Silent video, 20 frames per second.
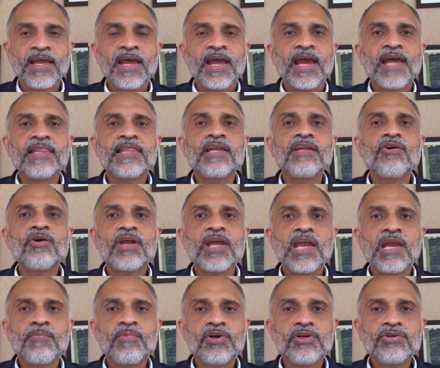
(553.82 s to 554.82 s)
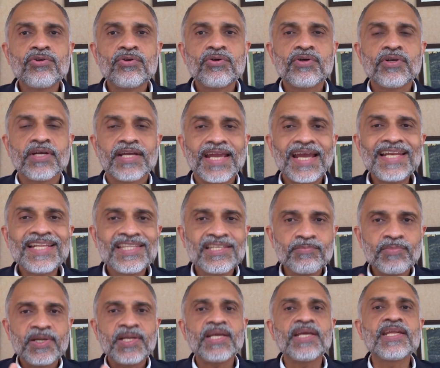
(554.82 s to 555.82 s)
And then you're able to get the
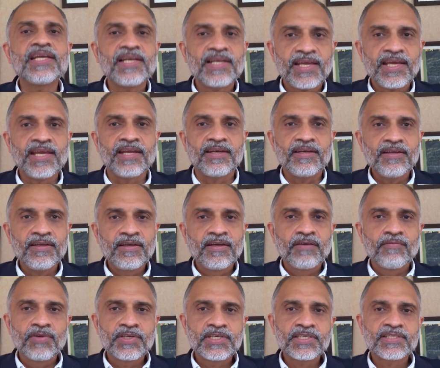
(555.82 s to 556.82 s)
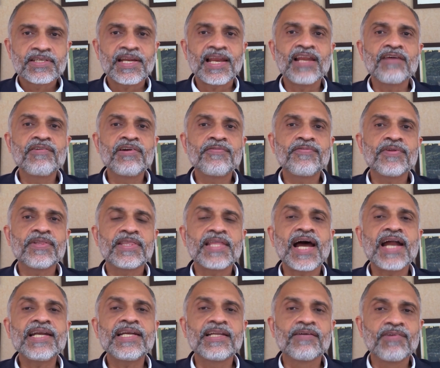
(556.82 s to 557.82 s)
material in, which is relevant for
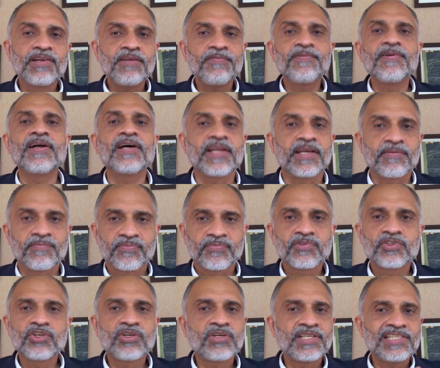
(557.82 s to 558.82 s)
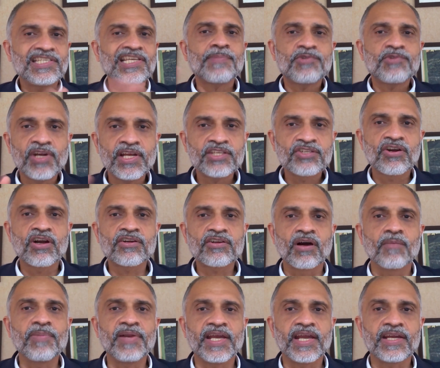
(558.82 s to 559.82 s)
that level of learning. So conceptually, it's not
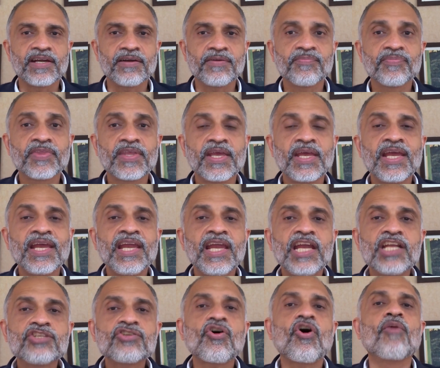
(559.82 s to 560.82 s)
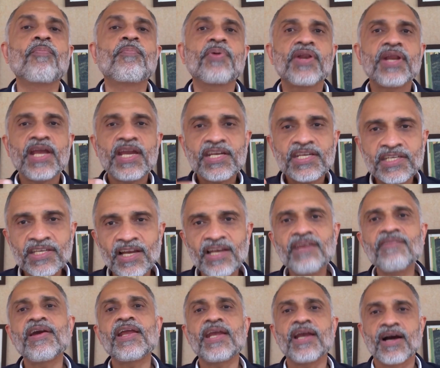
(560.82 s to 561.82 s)
complicated. It's
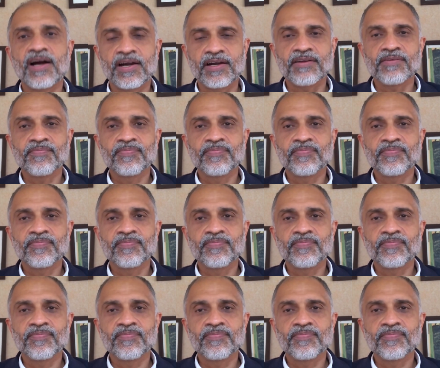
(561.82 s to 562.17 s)
operationally very hard.